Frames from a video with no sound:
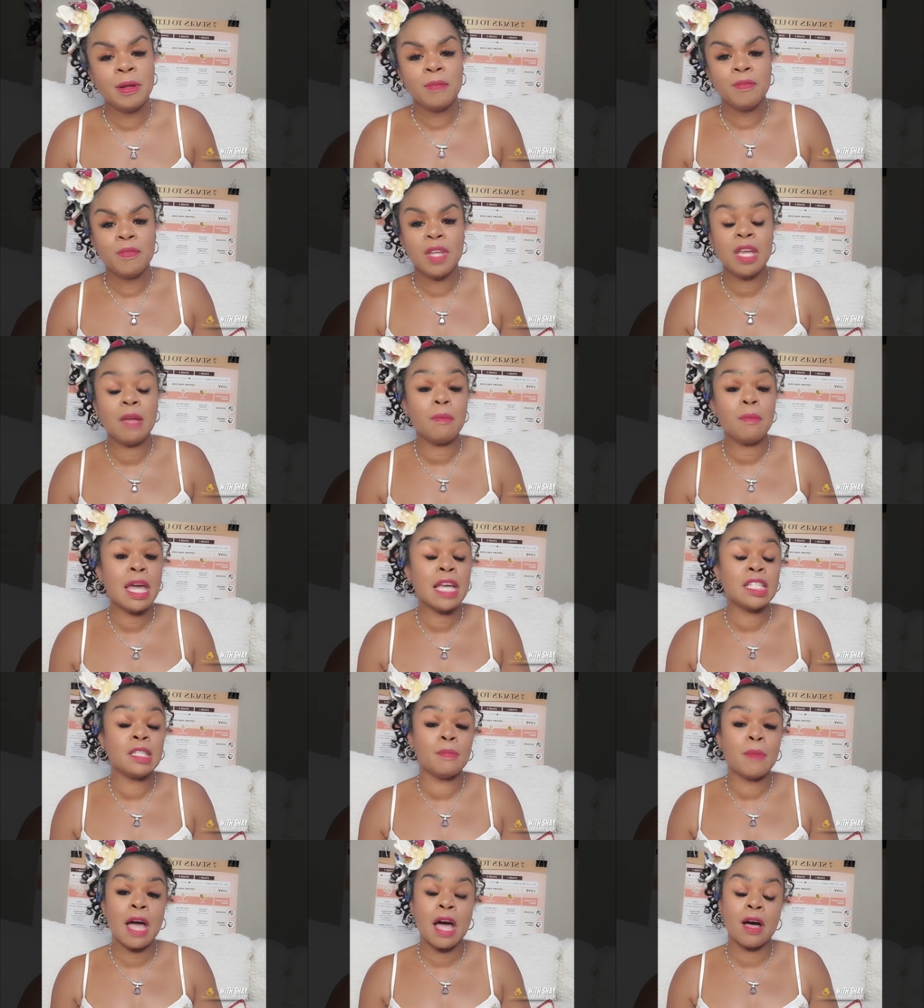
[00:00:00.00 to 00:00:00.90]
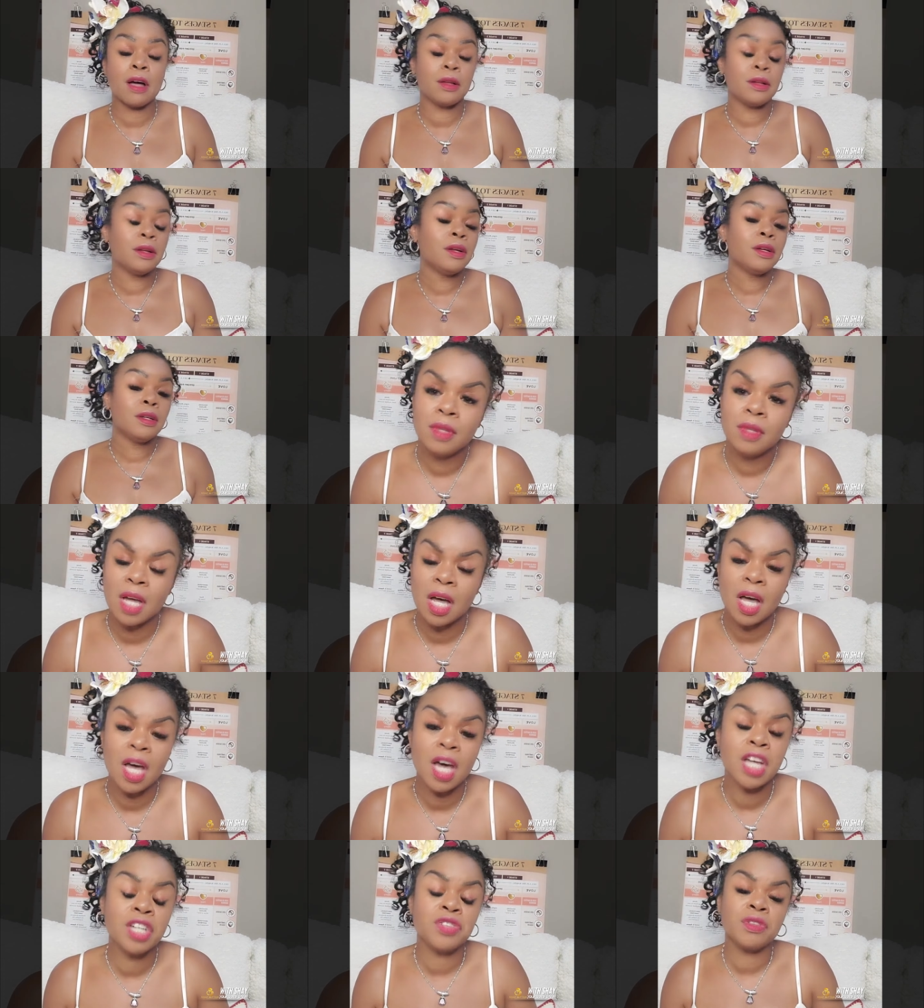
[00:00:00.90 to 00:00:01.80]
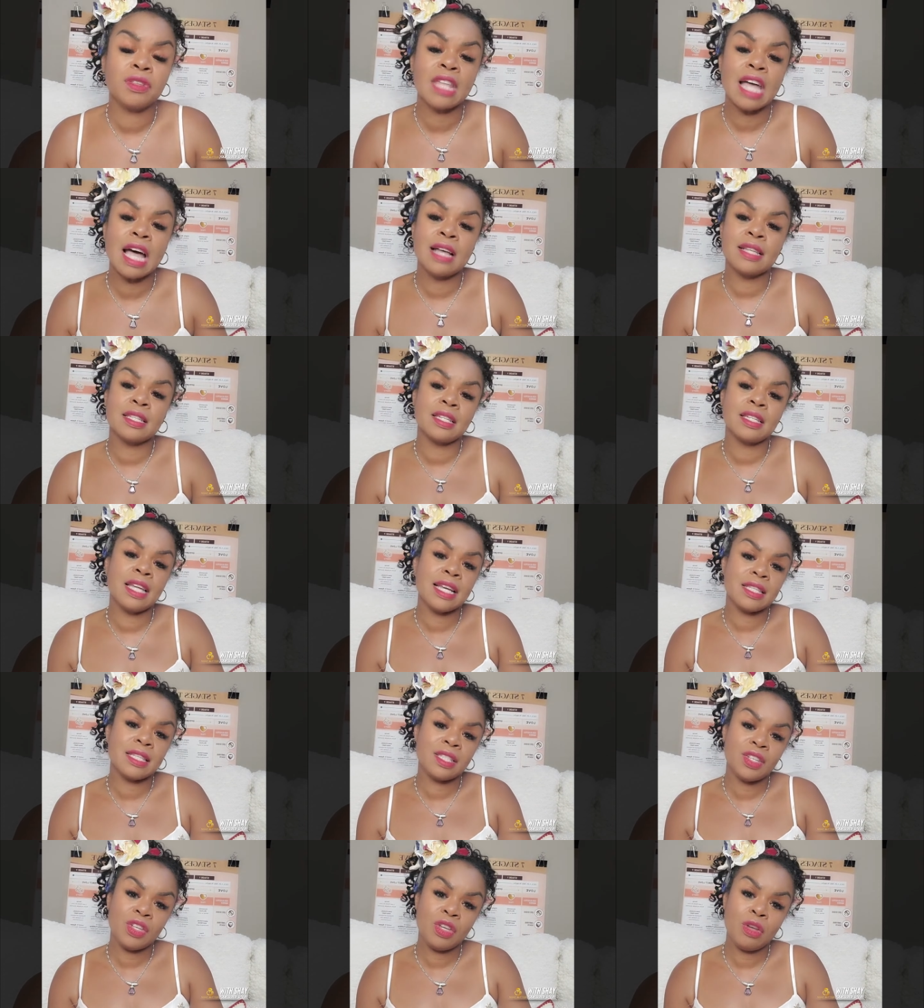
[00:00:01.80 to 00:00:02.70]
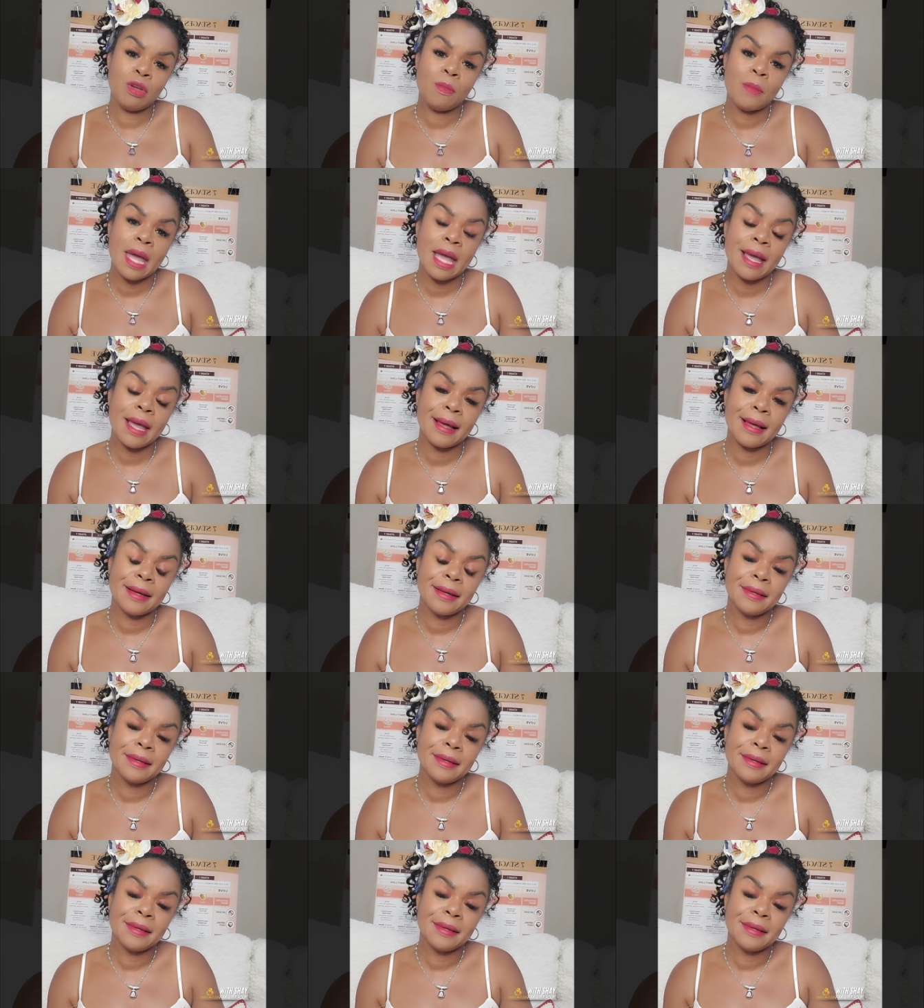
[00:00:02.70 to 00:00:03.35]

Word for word: He makes about 100,000 less than you make.